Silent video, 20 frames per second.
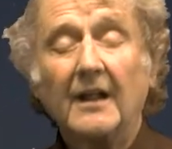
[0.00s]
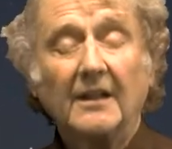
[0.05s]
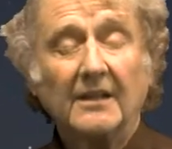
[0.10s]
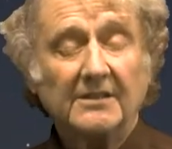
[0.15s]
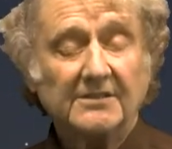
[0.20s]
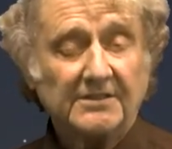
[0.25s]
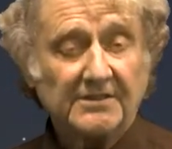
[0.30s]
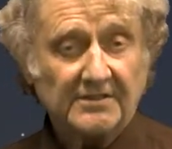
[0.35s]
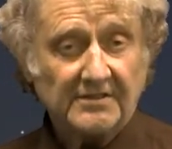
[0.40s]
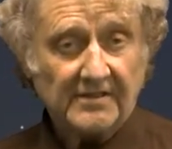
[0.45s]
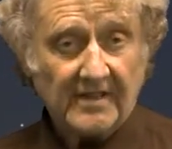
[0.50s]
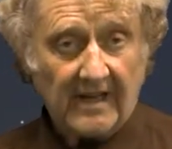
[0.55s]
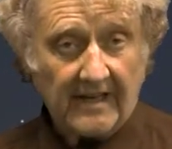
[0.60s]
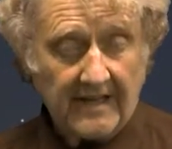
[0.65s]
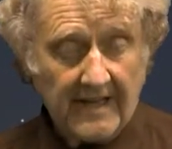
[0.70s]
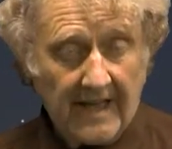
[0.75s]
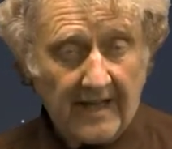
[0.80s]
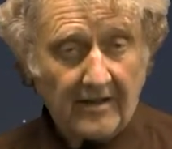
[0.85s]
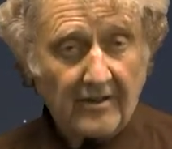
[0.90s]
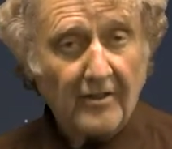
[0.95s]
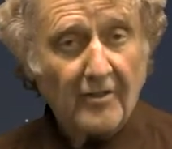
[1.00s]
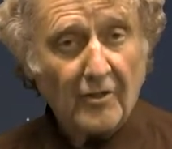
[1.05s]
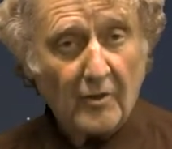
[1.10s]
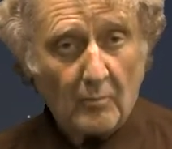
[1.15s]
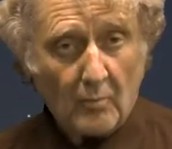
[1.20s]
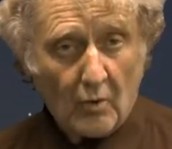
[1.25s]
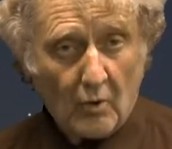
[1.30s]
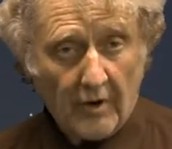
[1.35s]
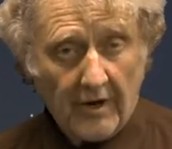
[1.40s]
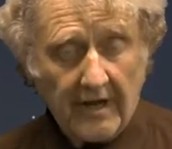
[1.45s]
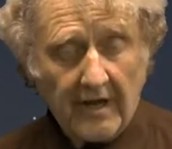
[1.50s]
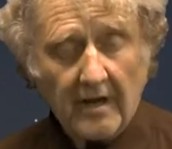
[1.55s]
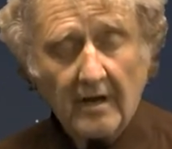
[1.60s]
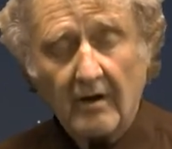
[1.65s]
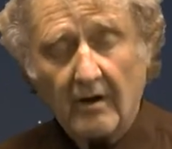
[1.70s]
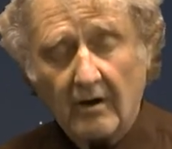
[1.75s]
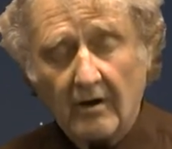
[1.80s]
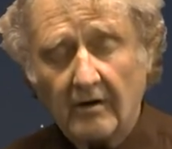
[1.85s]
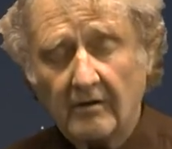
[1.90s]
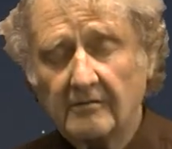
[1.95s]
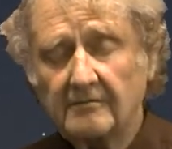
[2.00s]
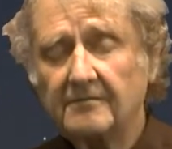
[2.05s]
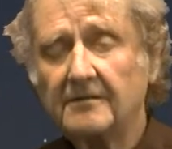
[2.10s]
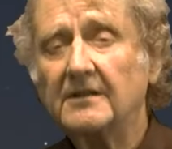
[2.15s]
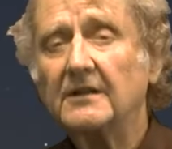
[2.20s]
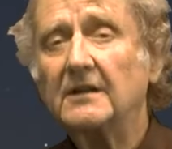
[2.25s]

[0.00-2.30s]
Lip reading: This is, again, the morning of